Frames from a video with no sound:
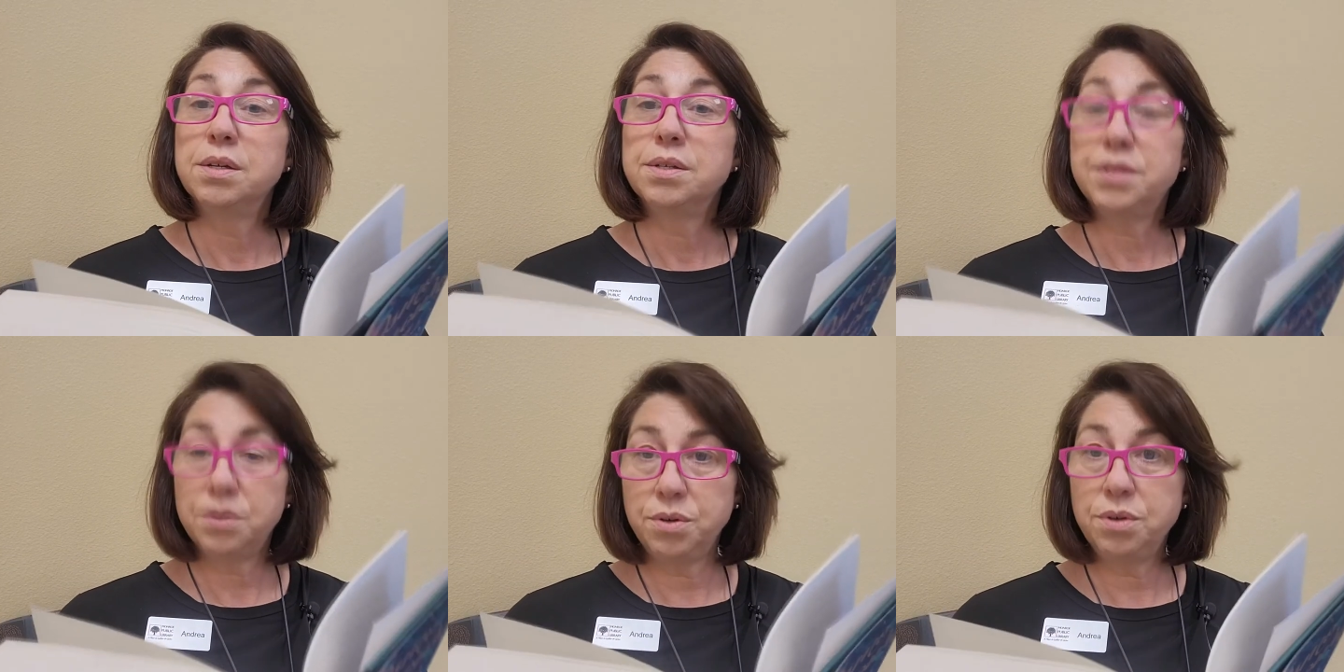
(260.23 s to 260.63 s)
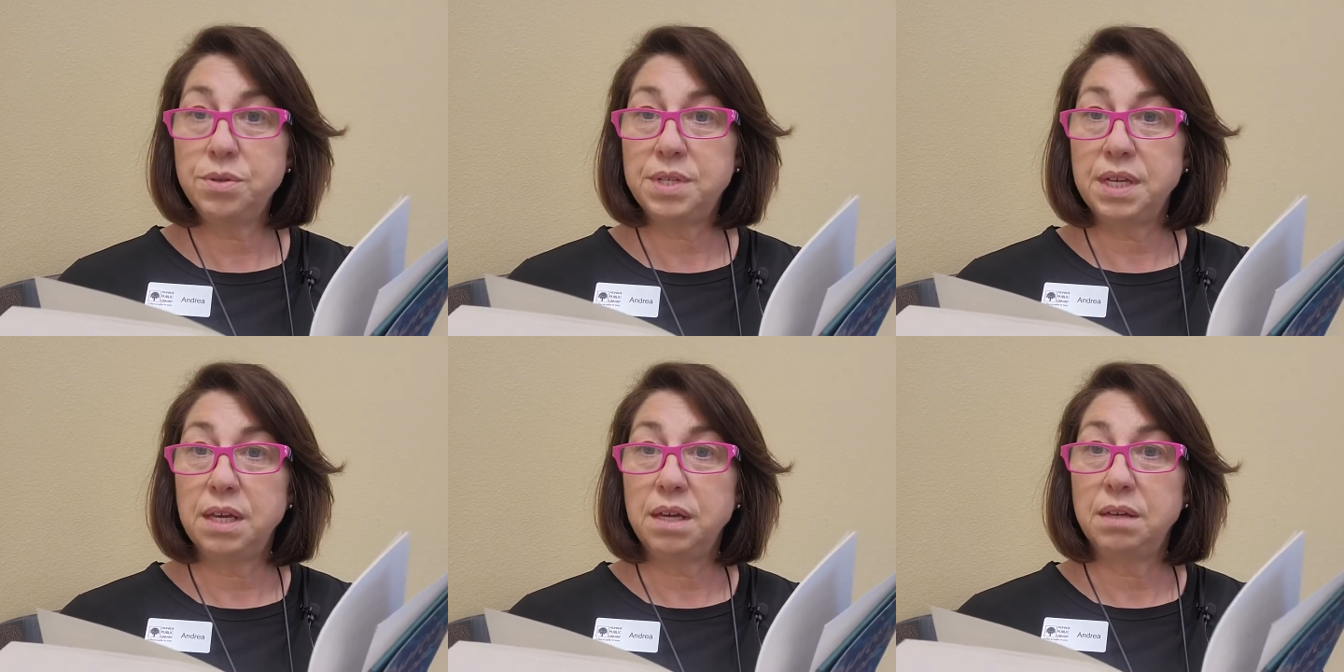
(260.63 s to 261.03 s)
So you
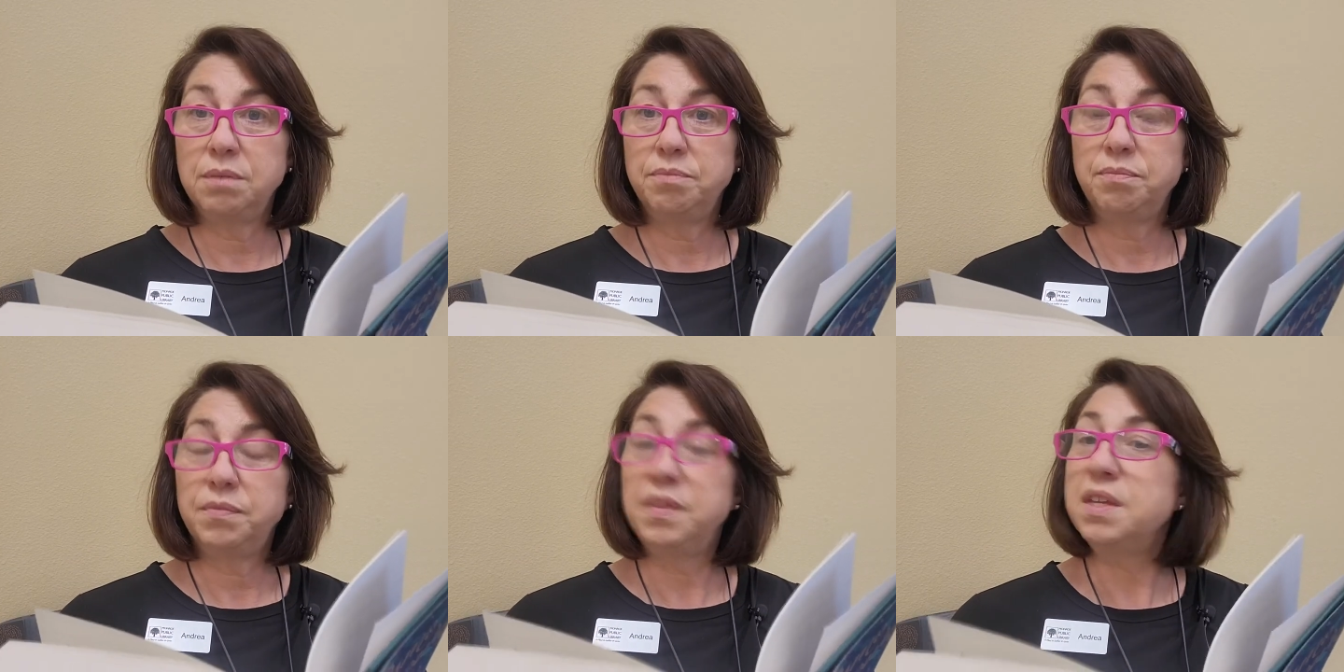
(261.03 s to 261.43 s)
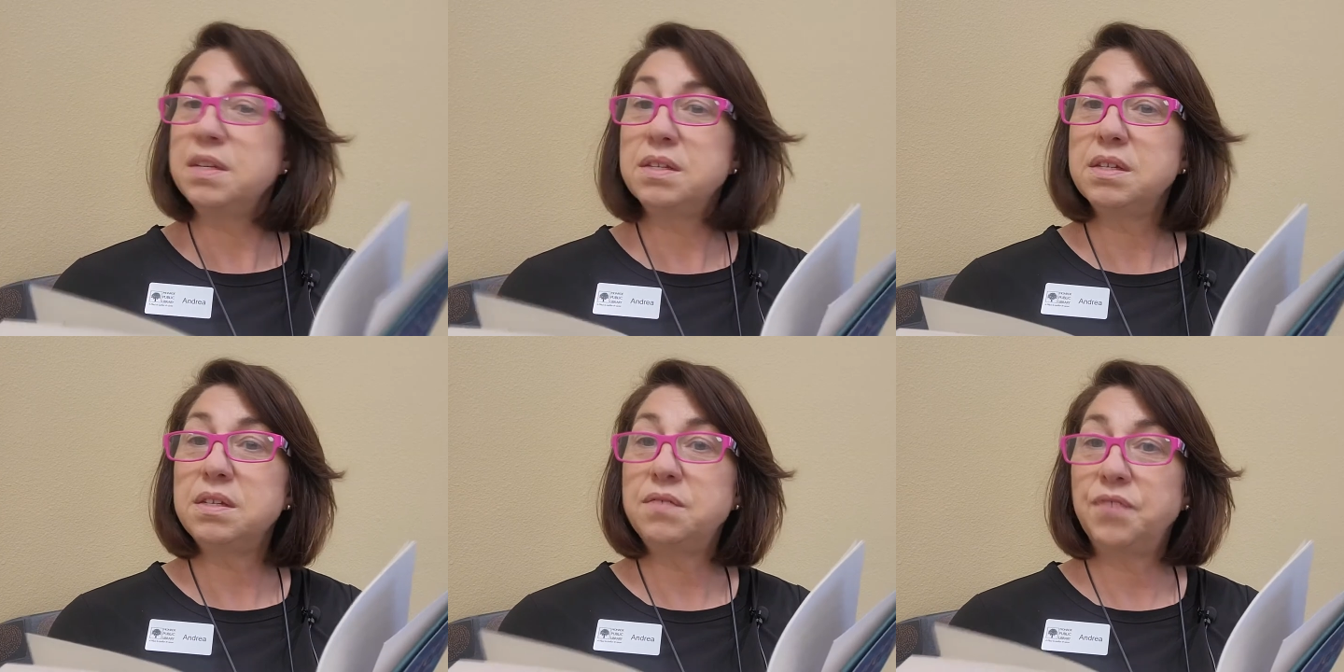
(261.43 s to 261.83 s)
see,
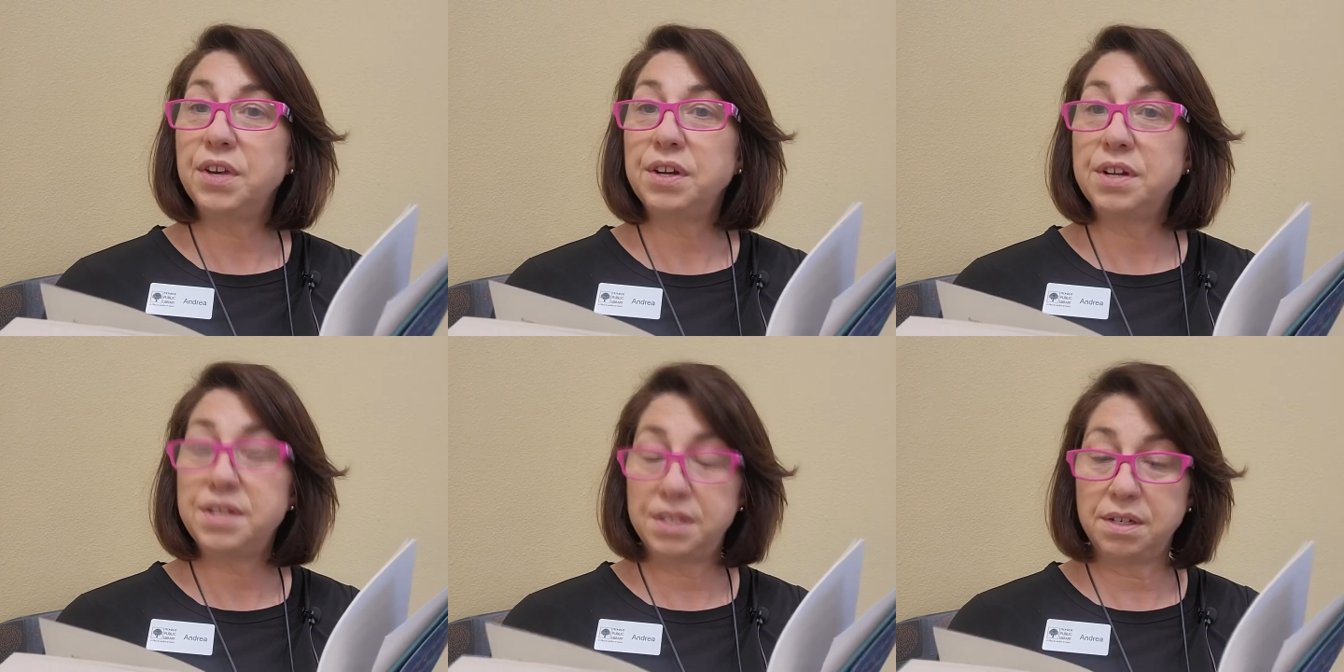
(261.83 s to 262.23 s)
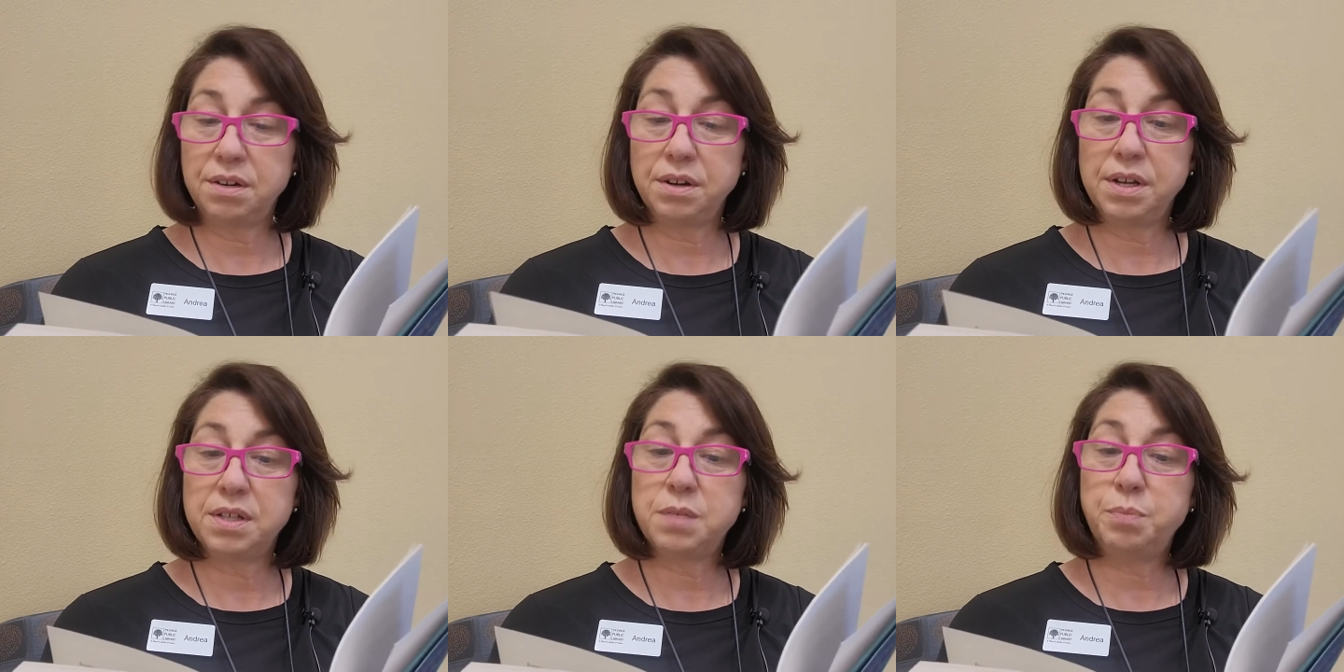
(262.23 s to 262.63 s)
this is very
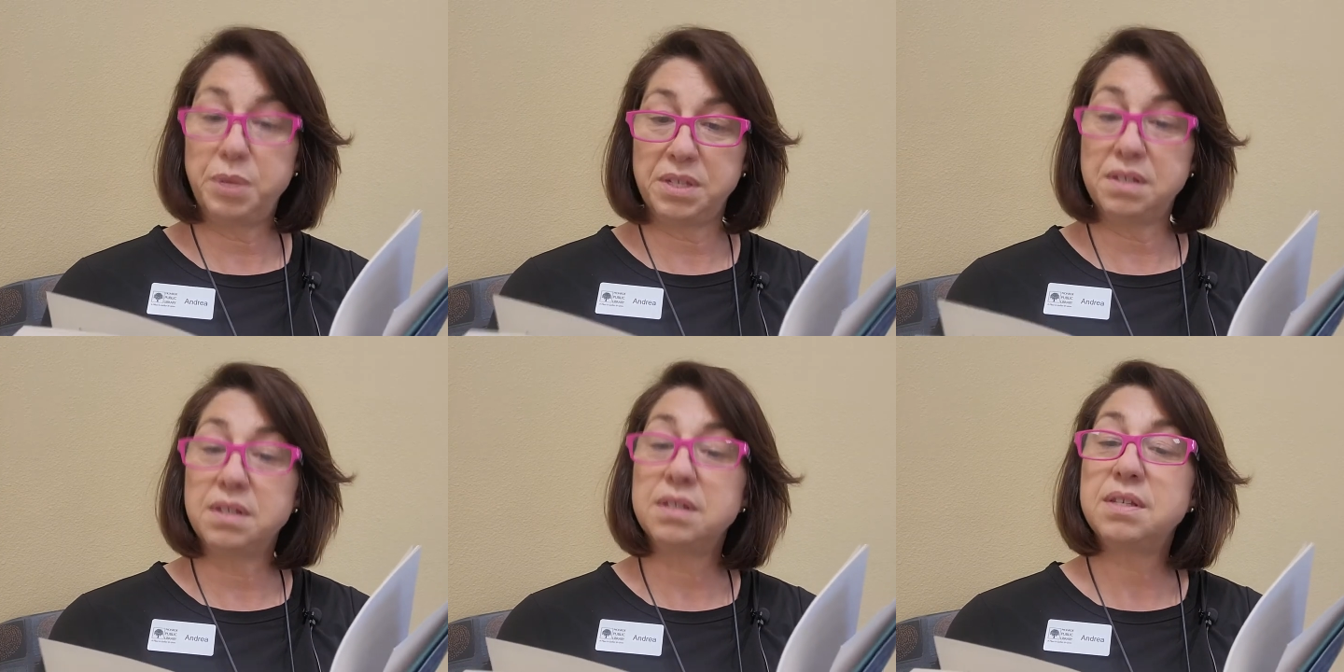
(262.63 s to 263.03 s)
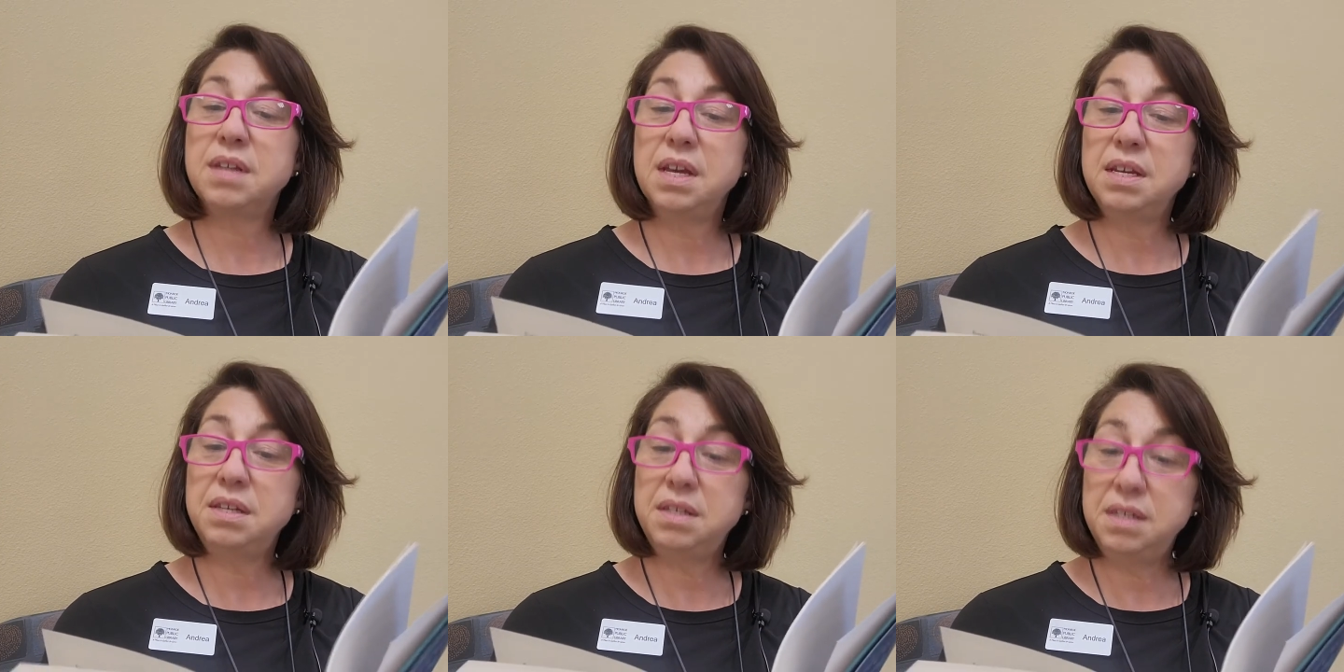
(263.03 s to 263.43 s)
serious business
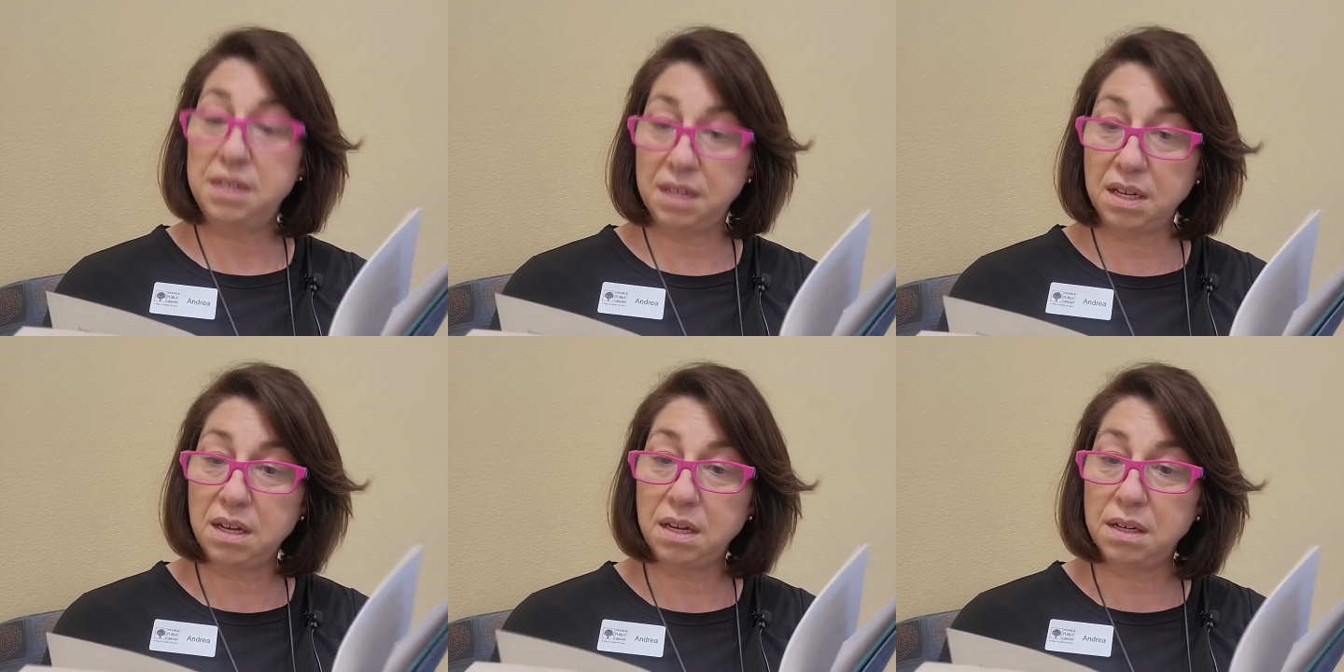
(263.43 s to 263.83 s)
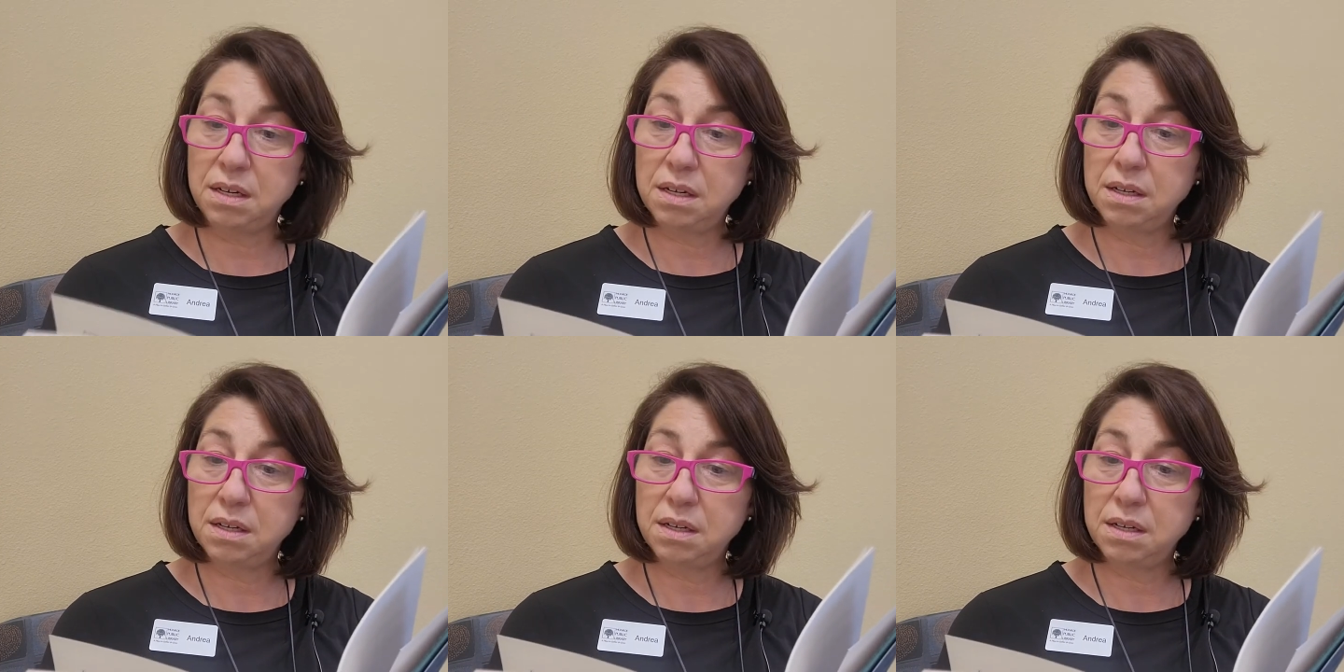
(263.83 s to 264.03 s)
indeed.